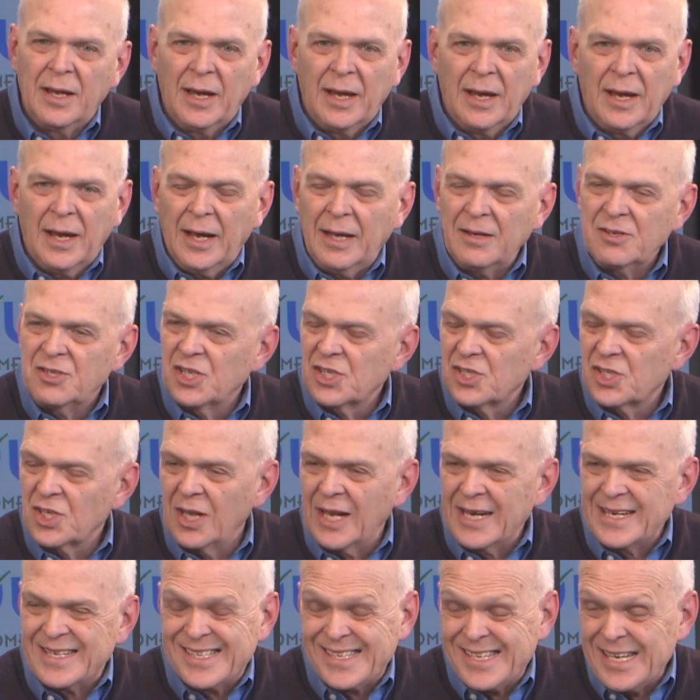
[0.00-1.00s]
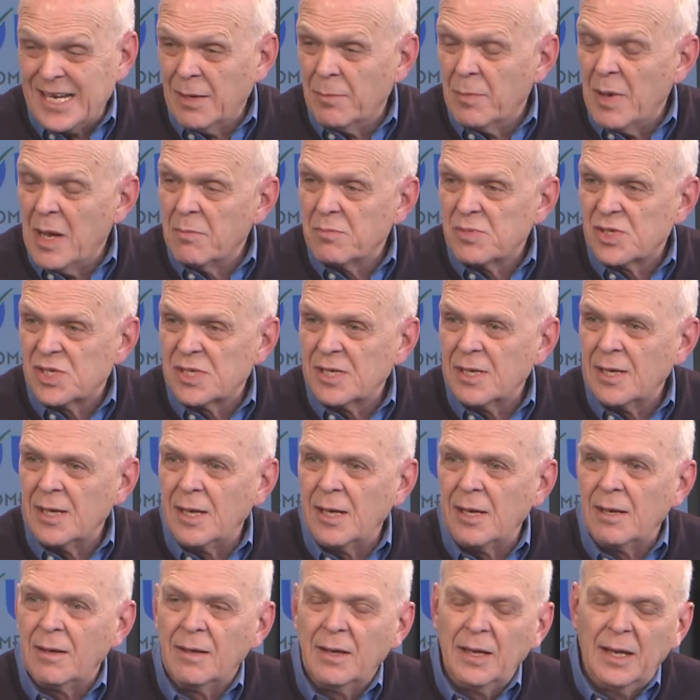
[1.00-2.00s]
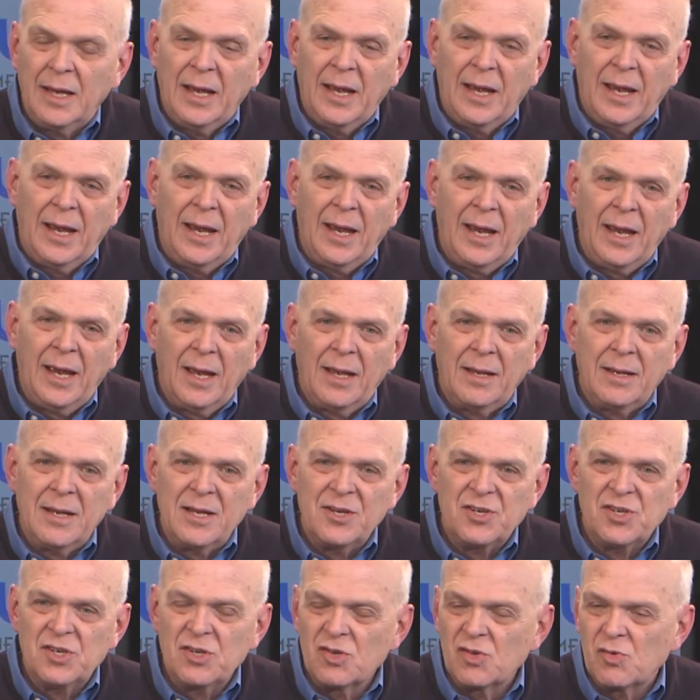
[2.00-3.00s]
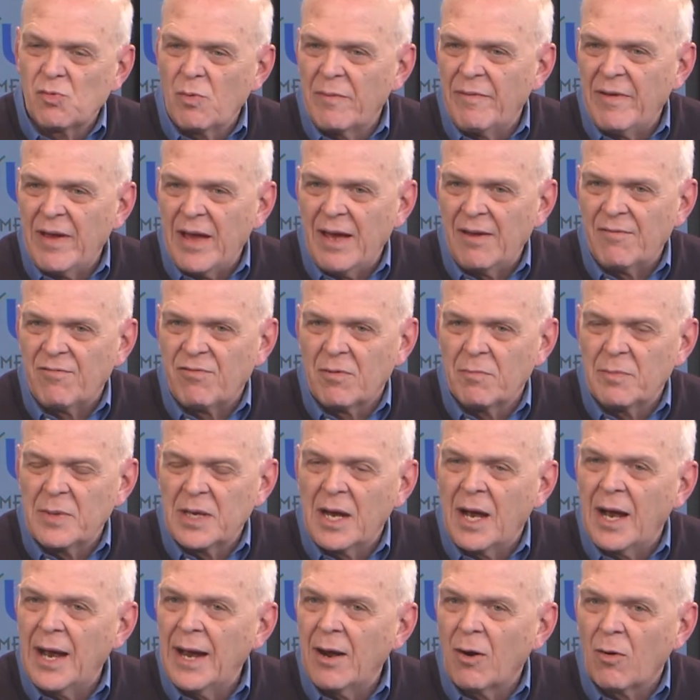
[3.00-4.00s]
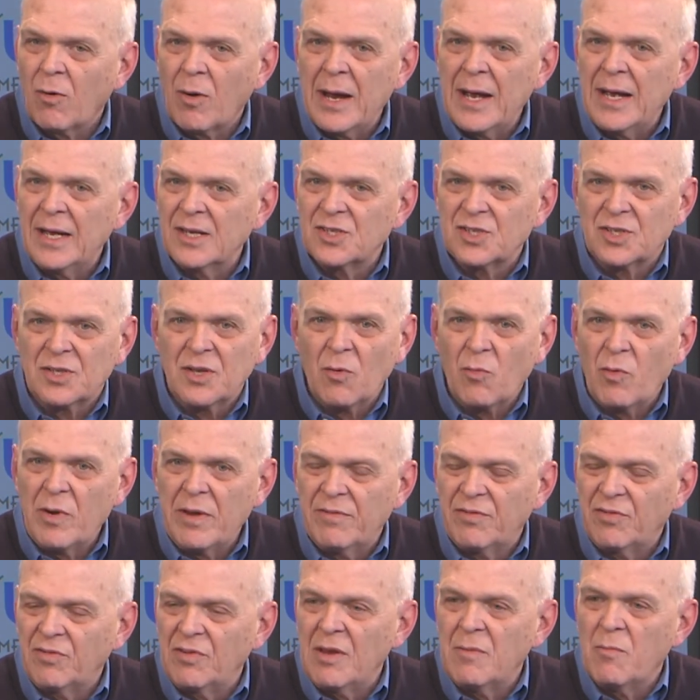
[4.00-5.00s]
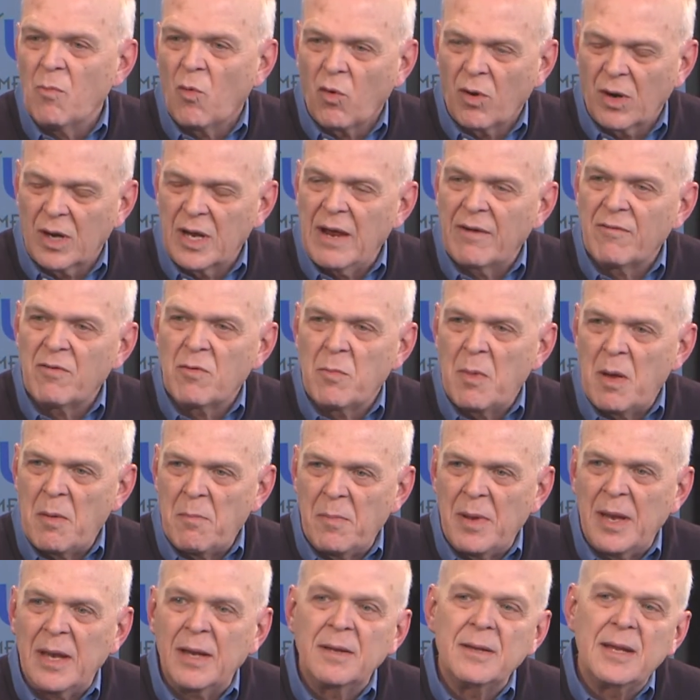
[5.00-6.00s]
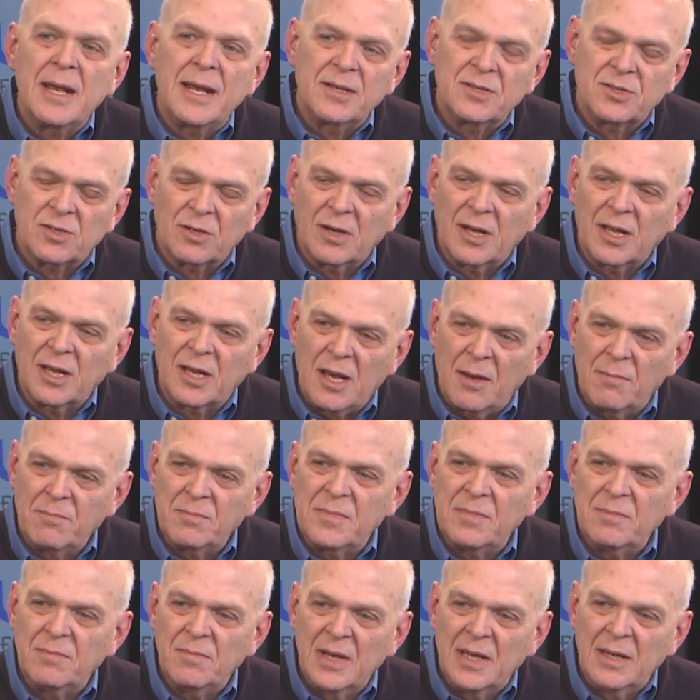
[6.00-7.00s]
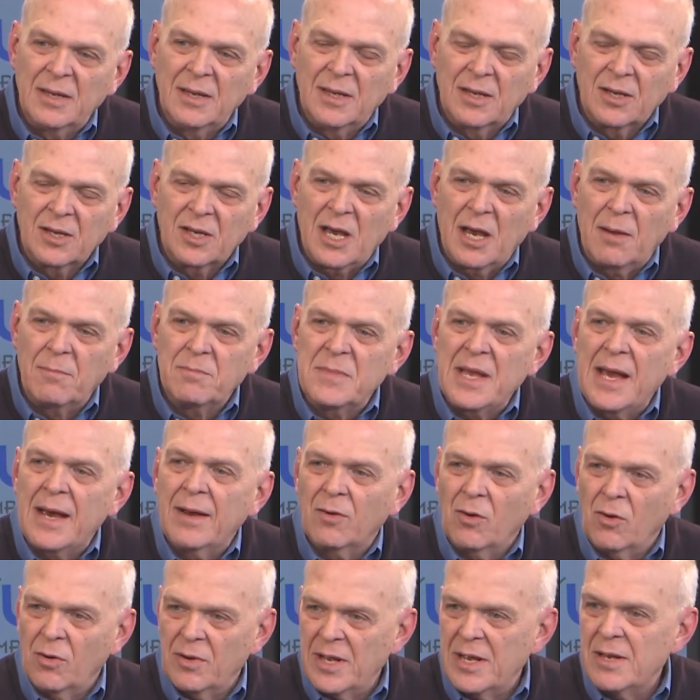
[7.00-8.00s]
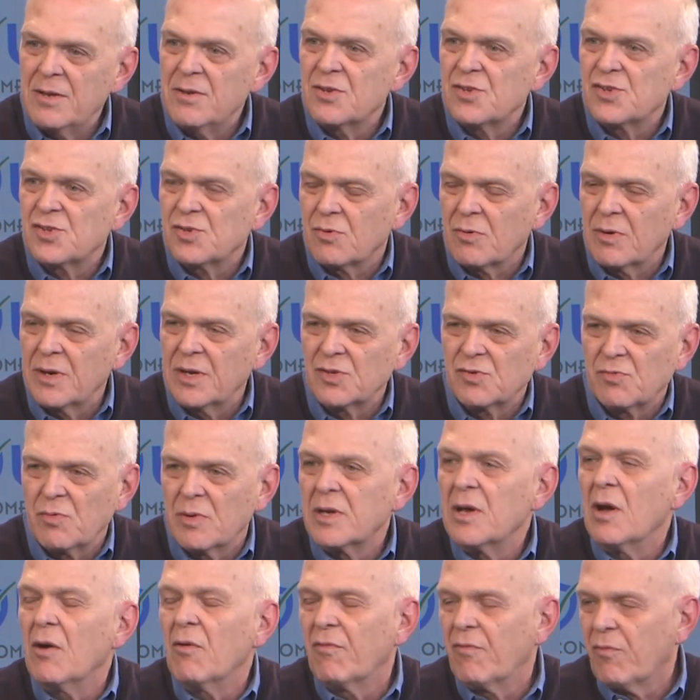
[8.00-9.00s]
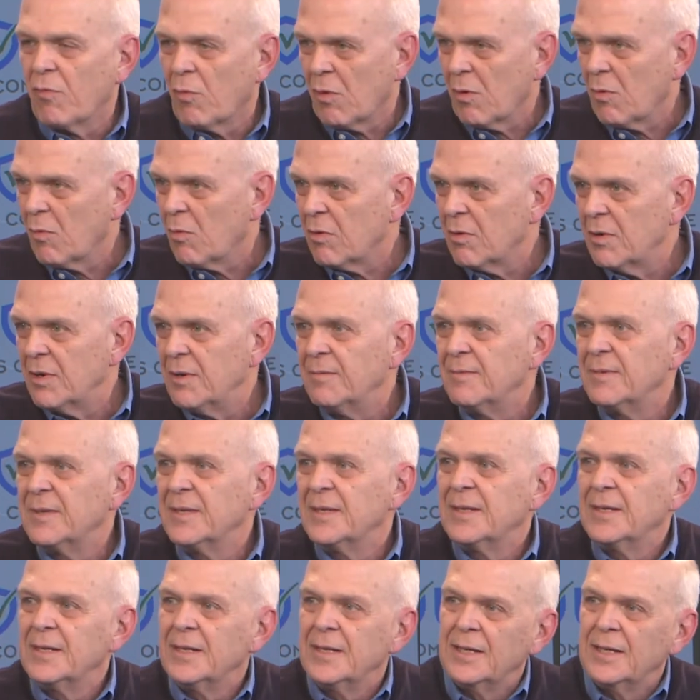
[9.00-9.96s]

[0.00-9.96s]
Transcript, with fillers: uh, just like C M M C and issues we've had from the I R S that we see more government mandates are going to come come down on industry as we go forward. If